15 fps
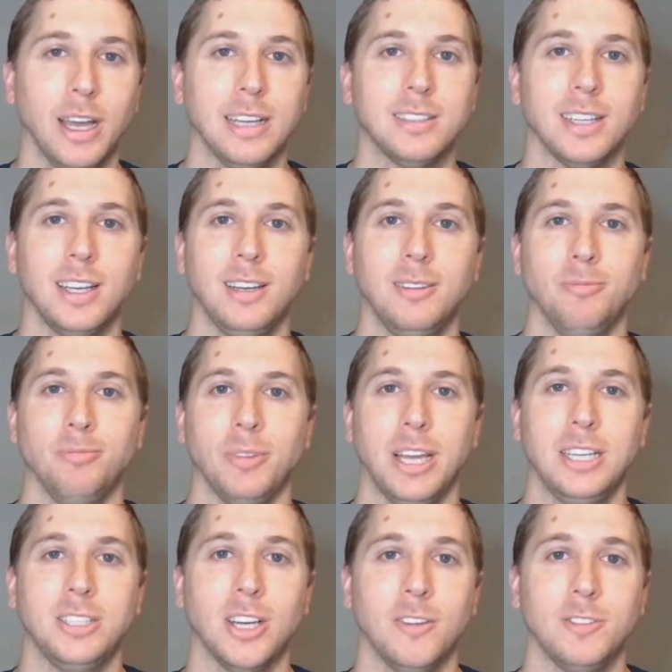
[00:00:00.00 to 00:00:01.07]
That's a
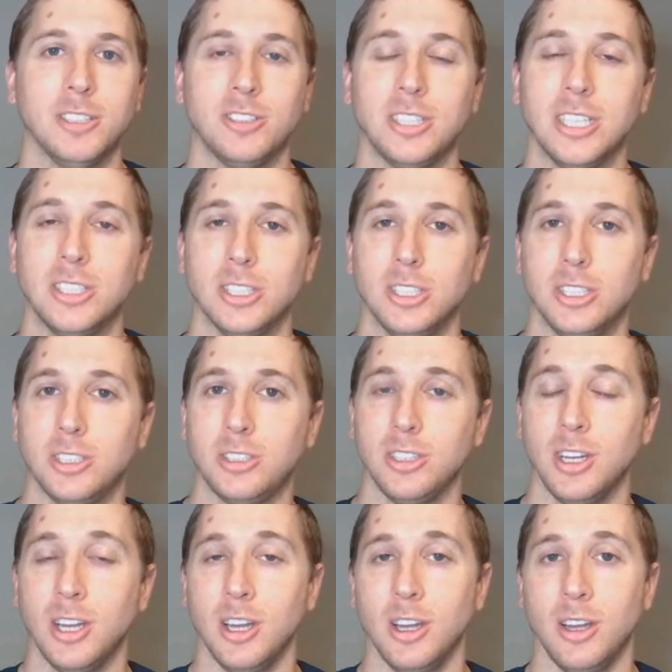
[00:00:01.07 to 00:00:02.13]
tough decision.
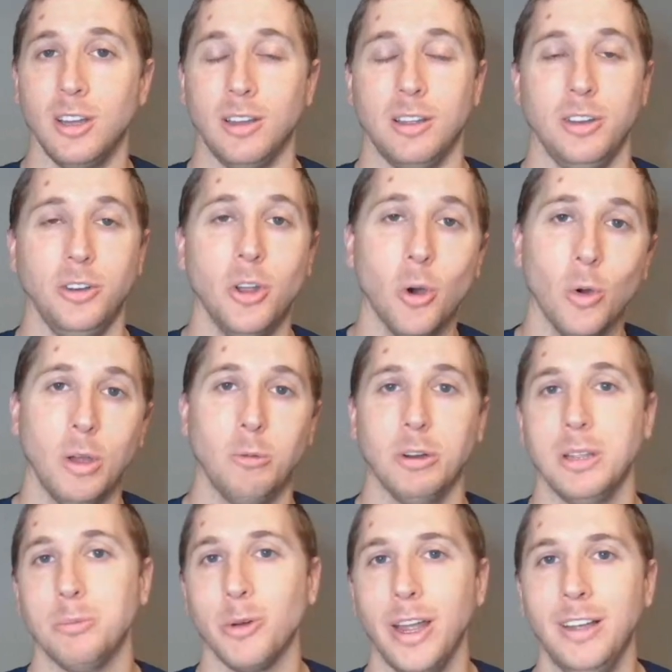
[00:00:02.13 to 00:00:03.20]
Just knowing
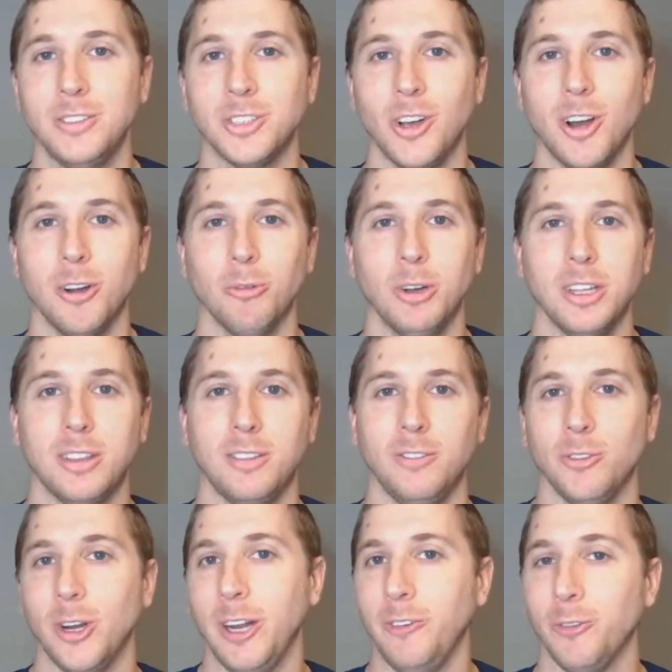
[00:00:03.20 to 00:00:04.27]
where the Braves are with
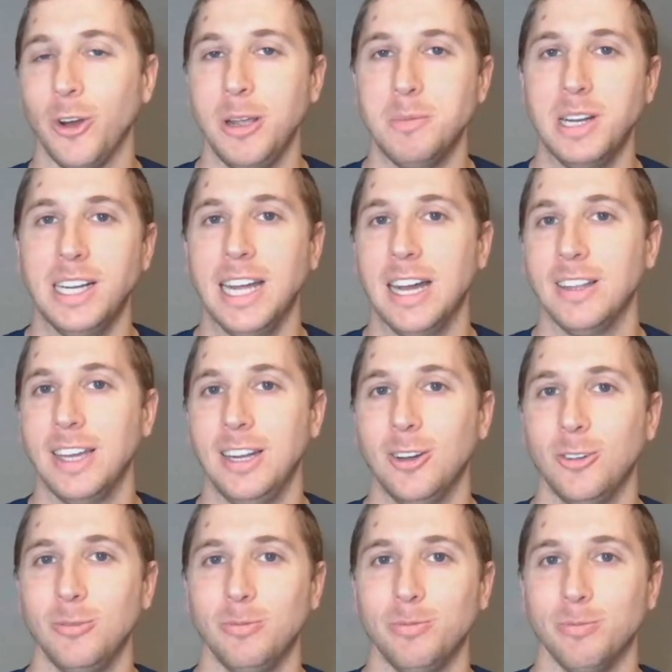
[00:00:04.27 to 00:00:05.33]
Freddie Freeman and how they
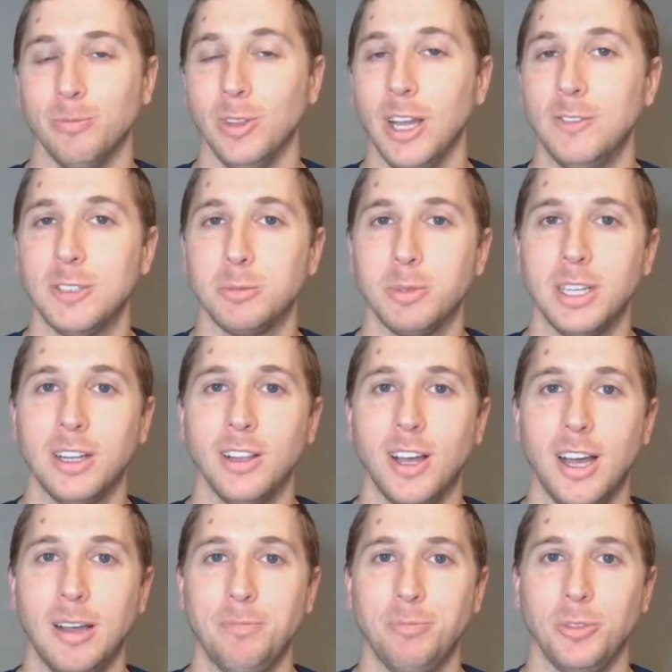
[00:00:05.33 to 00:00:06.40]
don't love to spend a
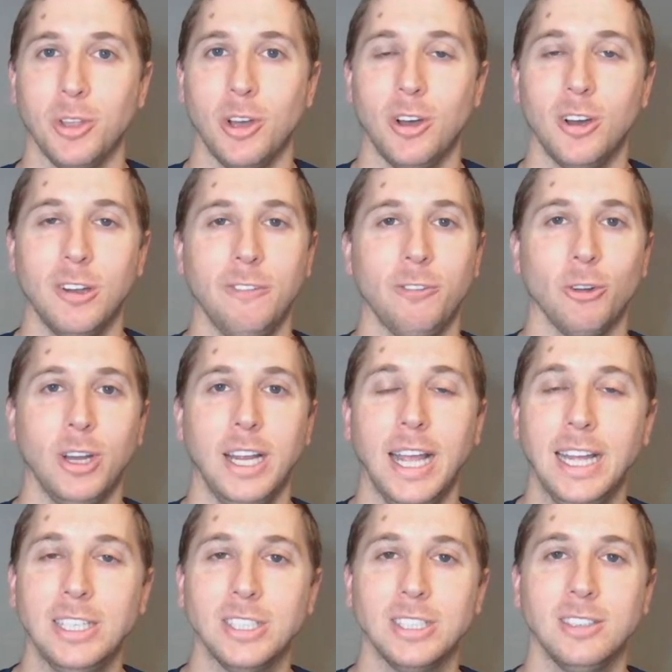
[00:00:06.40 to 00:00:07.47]
lot on
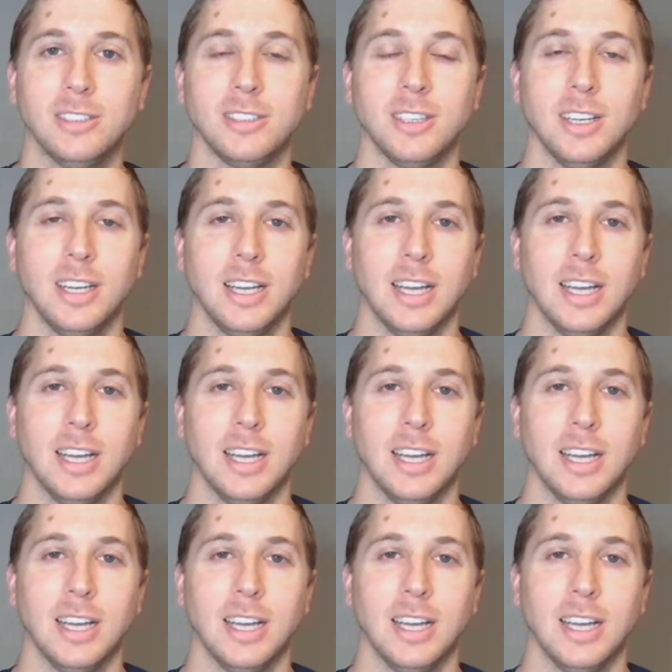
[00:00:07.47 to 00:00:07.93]
free agents,